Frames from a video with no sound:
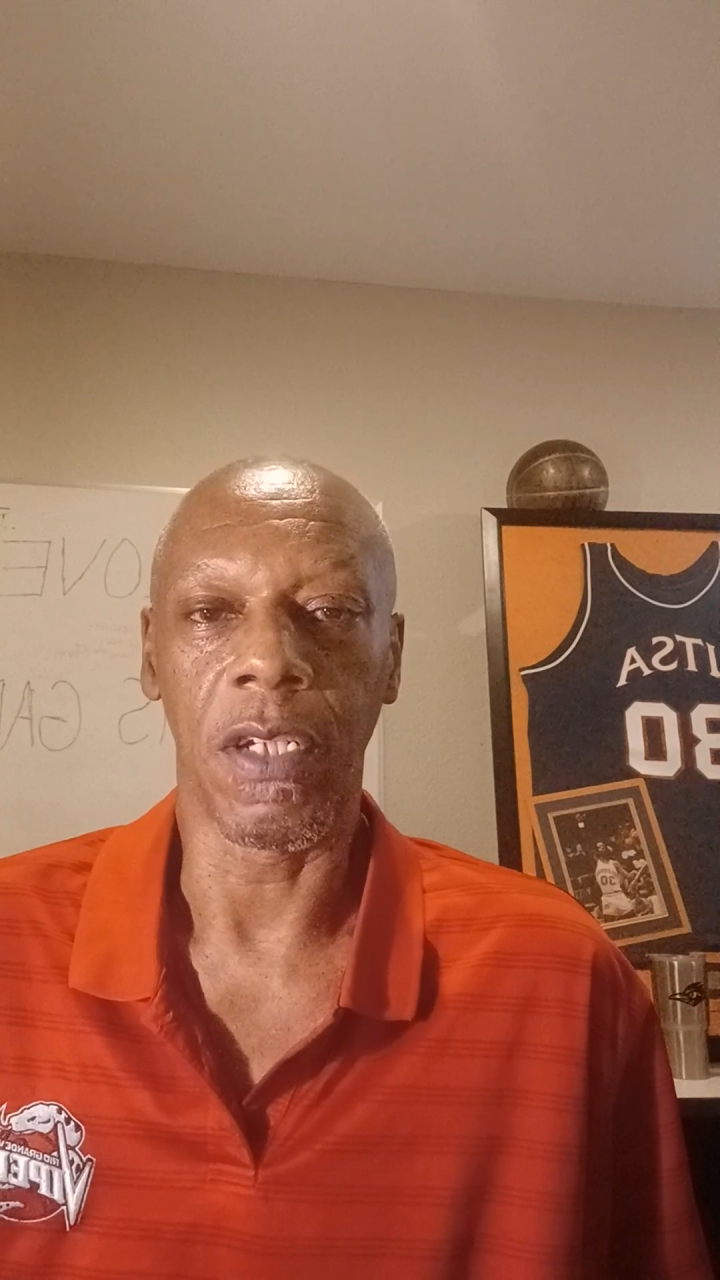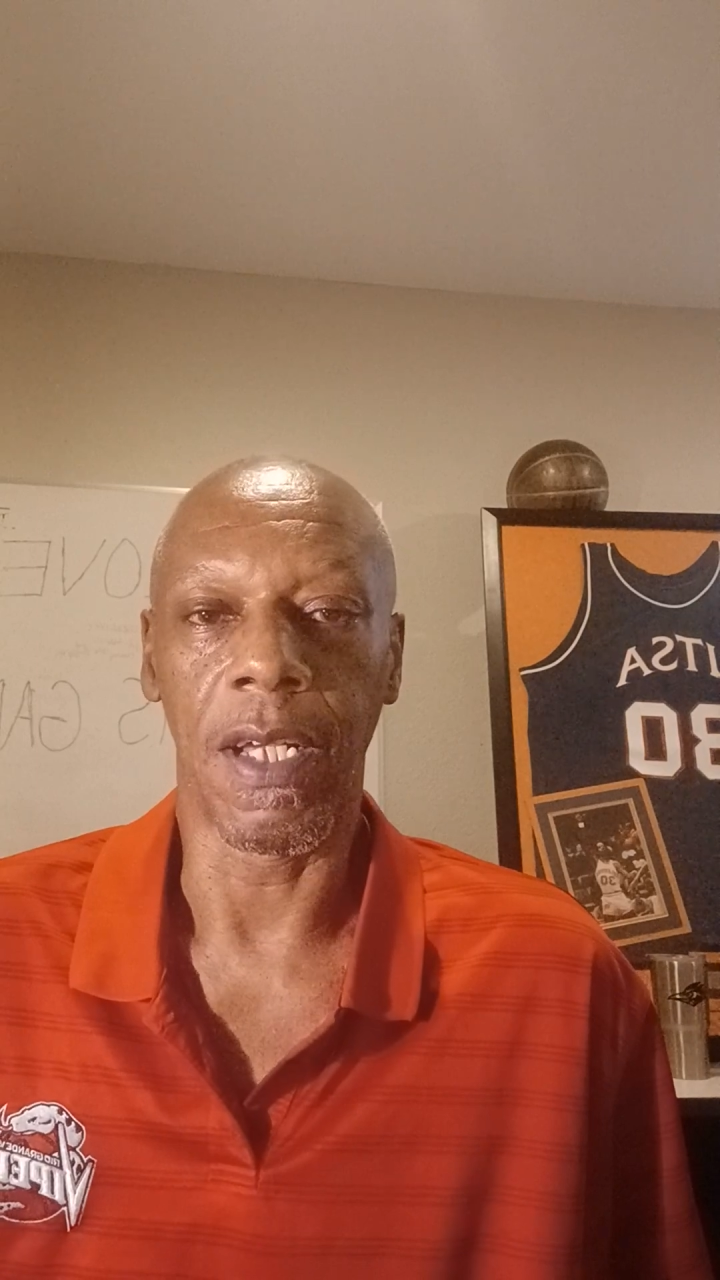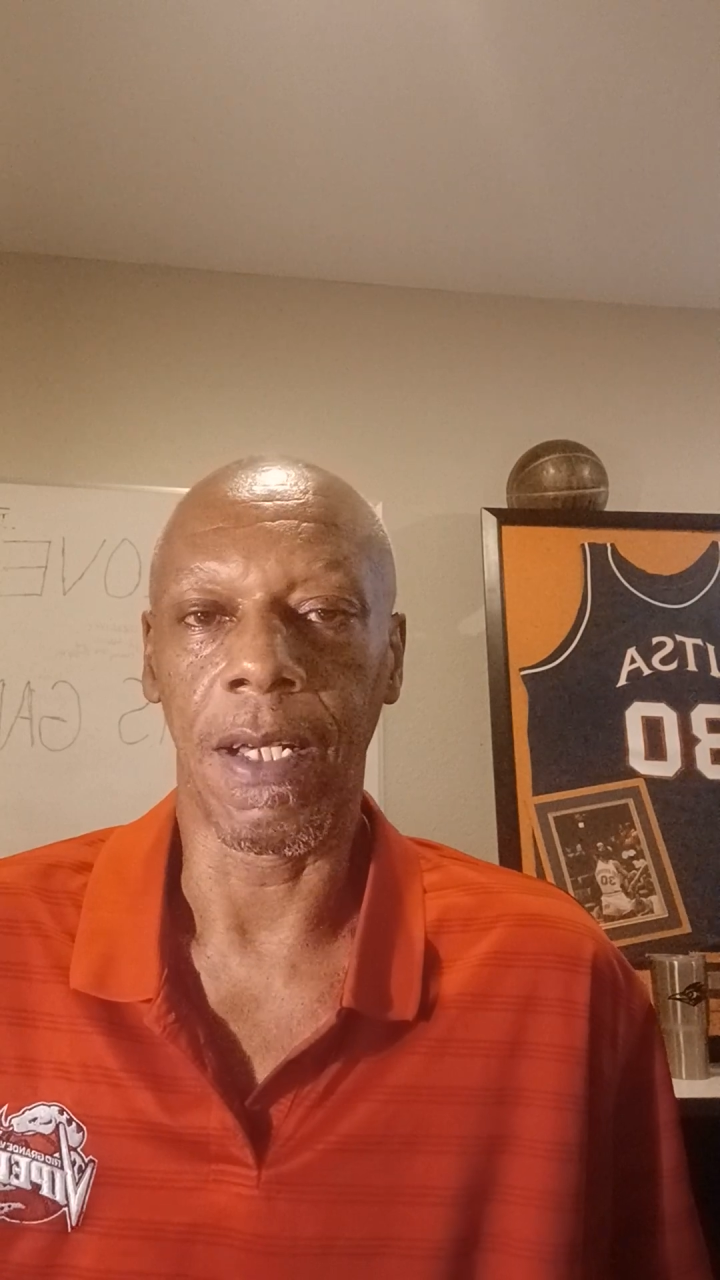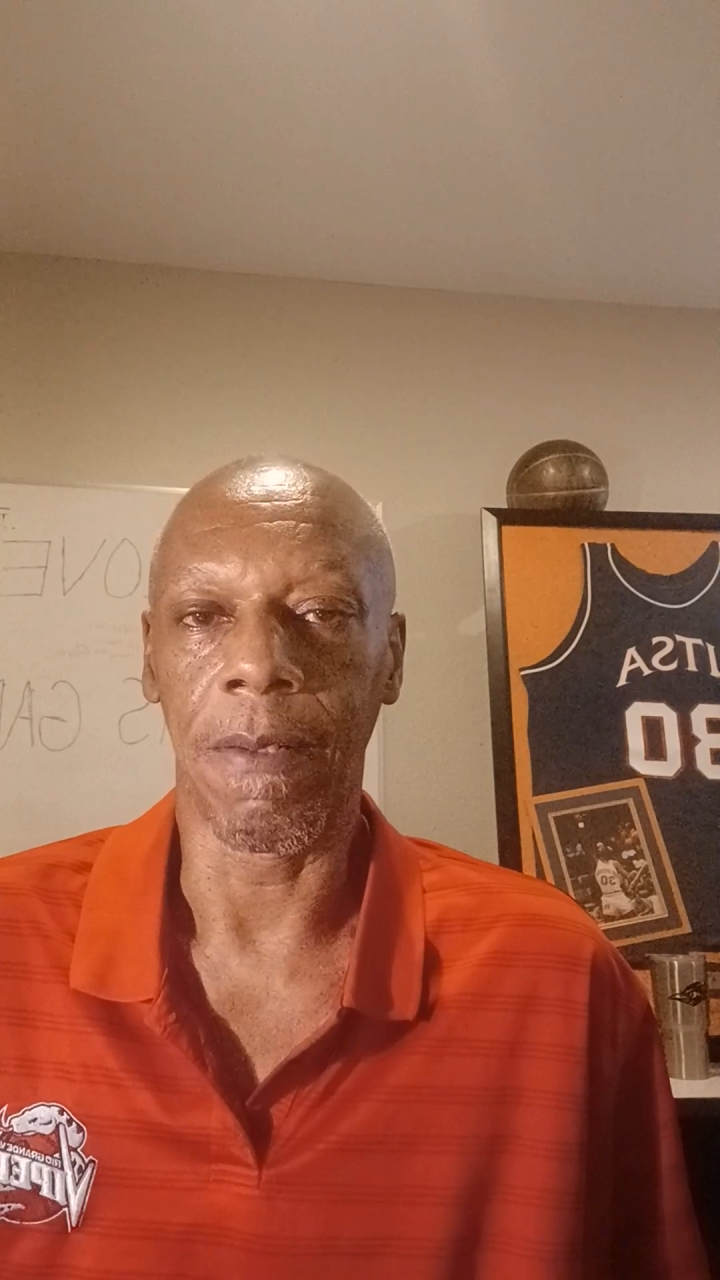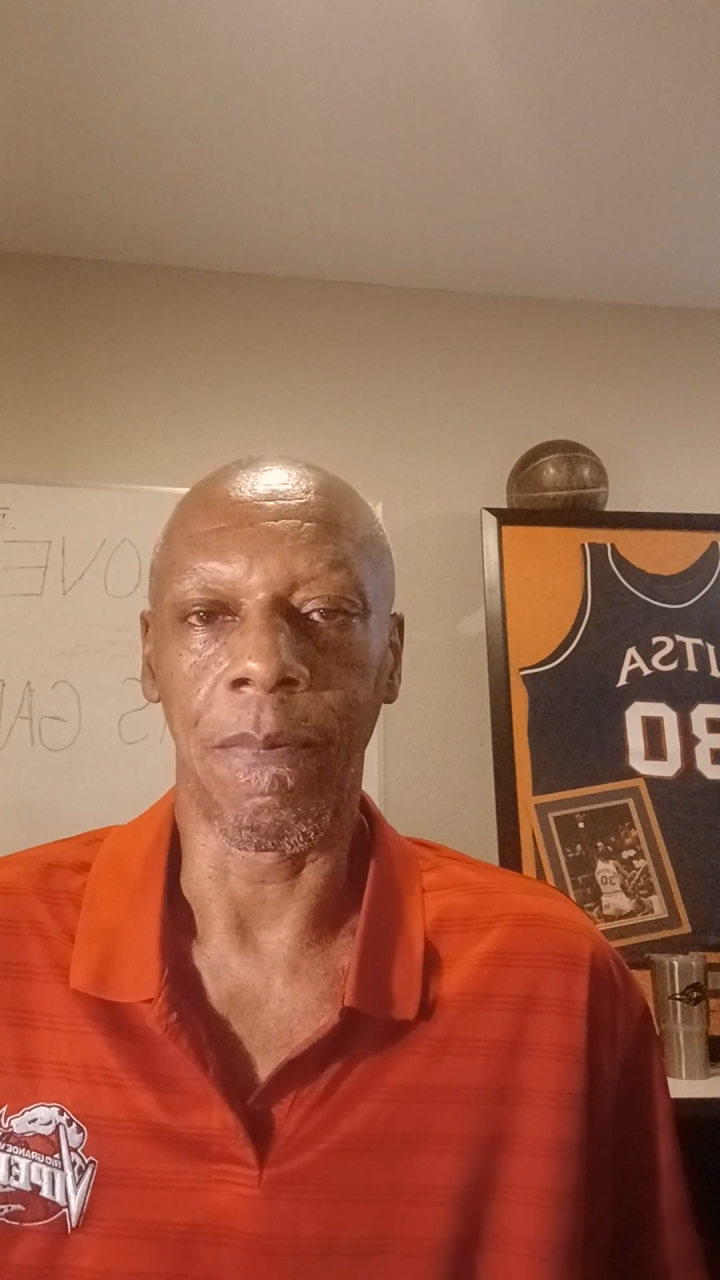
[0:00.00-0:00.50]

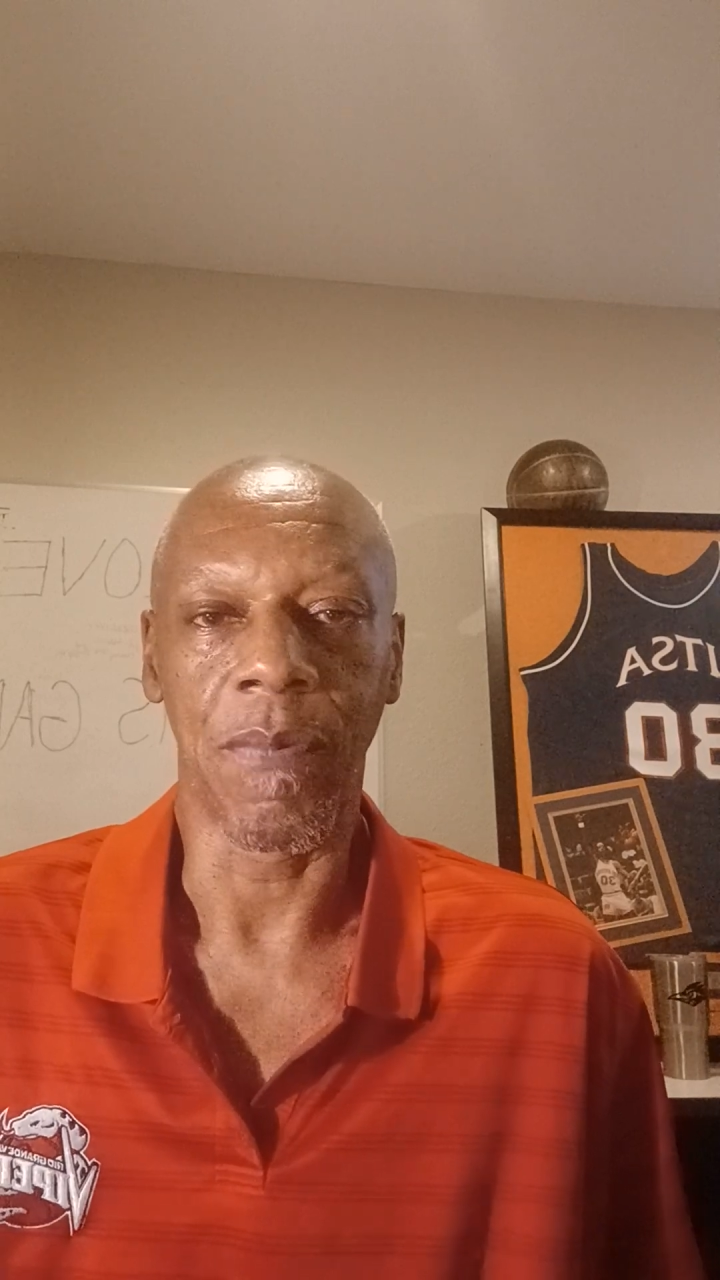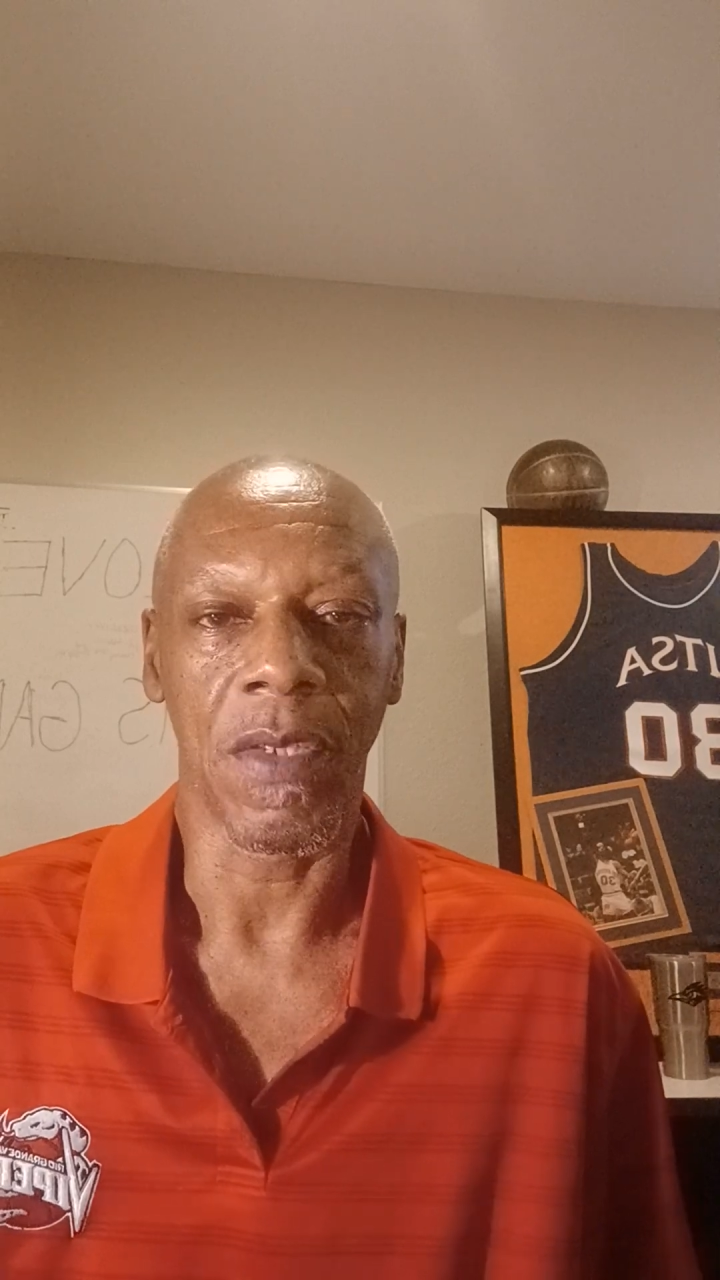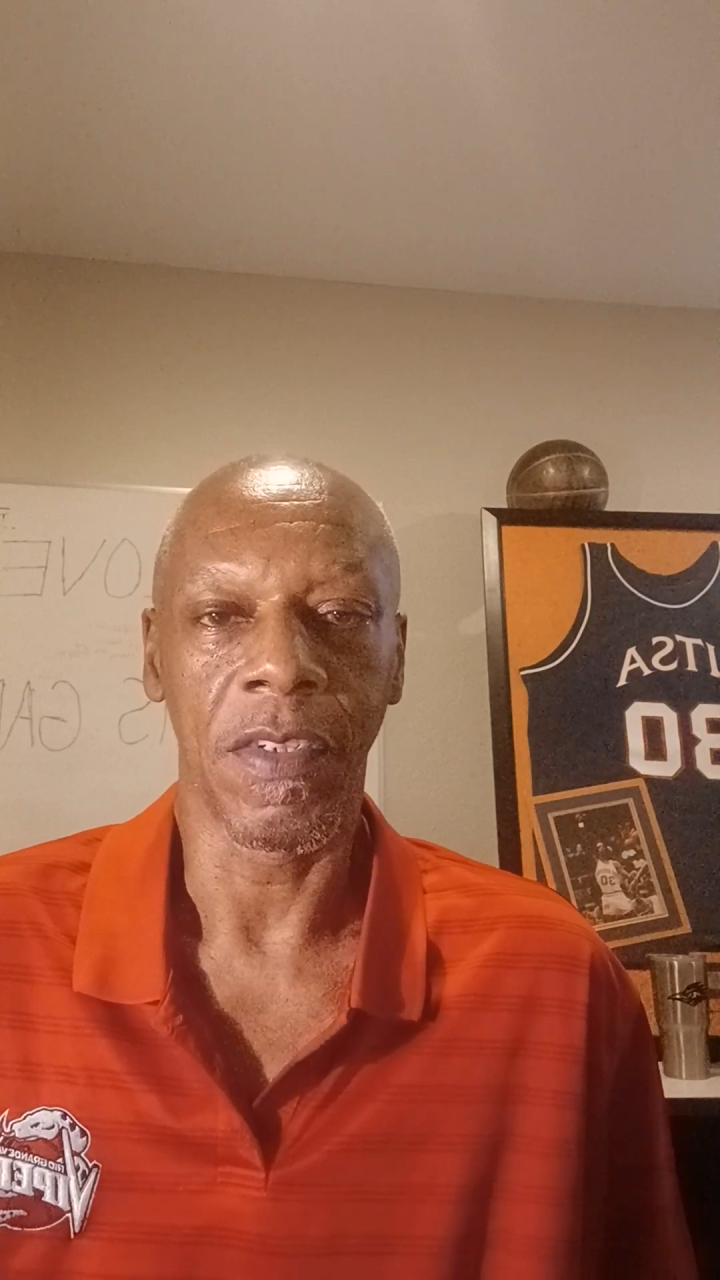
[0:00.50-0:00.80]
to